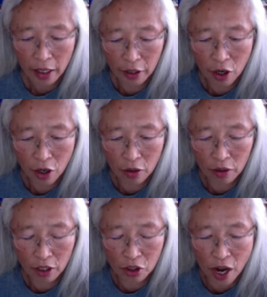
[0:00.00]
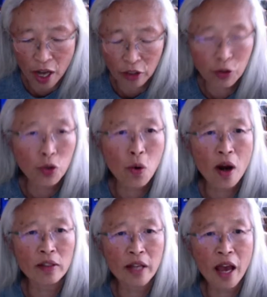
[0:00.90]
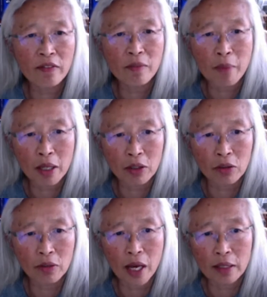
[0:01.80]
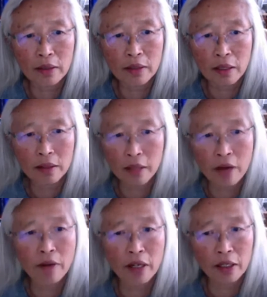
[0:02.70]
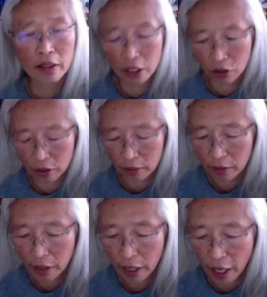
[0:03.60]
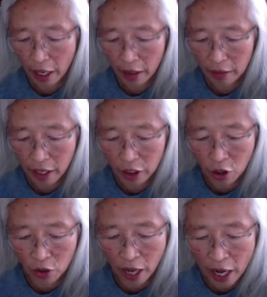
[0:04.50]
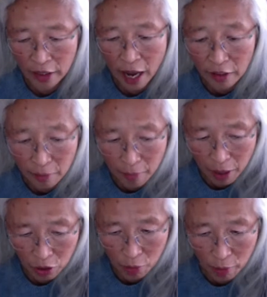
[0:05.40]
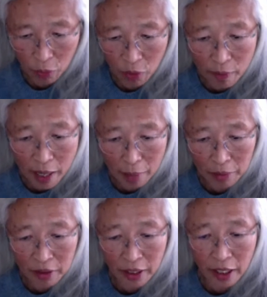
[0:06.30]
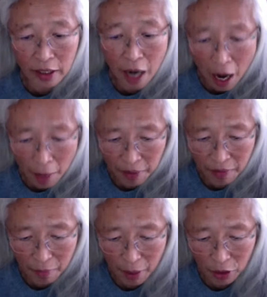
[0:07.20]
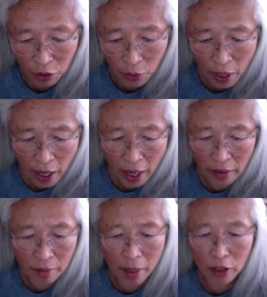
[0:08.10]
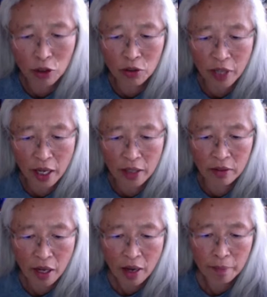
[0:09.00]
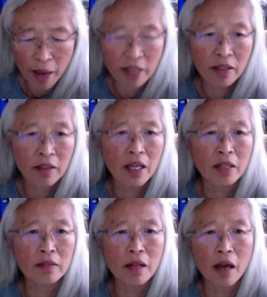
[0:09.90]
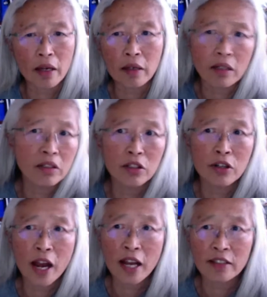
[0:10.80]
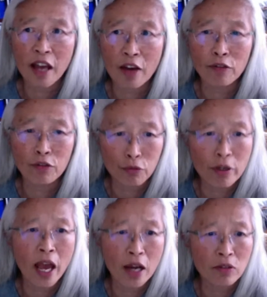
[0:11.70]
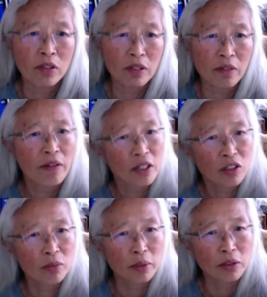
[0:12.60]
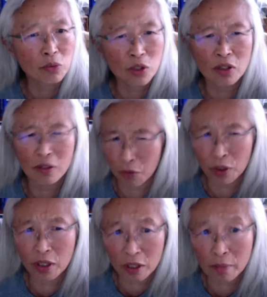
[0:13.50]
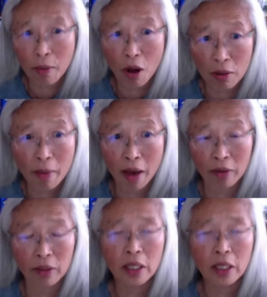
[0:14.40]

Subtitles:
The jail is required to have a menu. That's a state regulation. And they don't hand out the menu, but we've been able to get a copy of the menu. And the menu says basic things like dinner has to have 3 ounces of vegetables, which is a really small amount.